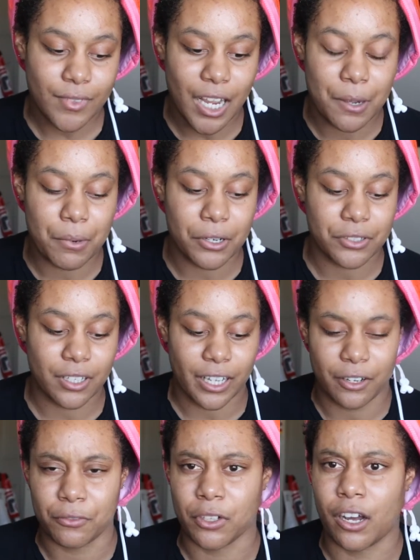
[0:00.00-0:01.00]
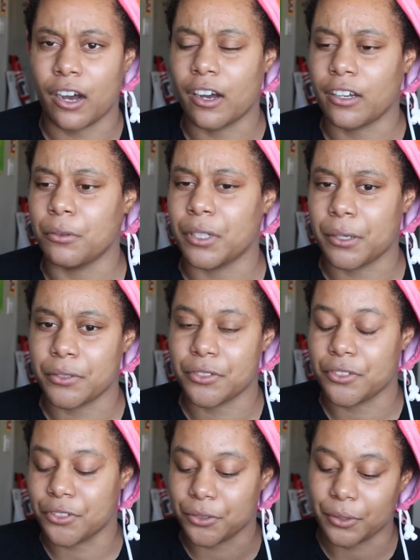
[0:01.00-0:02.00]
I posted like a vlog of what I
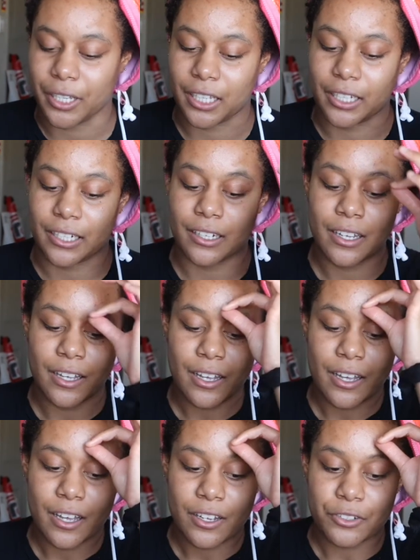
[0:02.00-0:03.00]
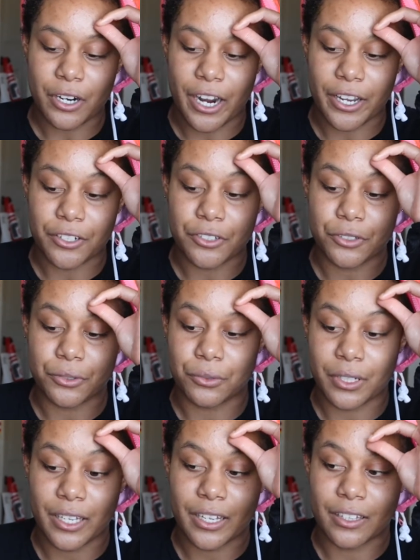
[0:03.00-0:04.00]
was doing and trying to
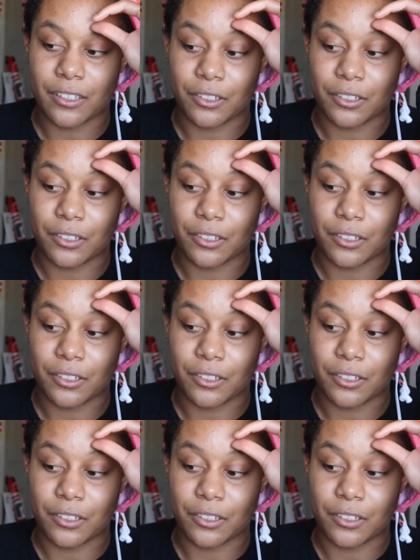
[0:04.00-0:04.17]
get in the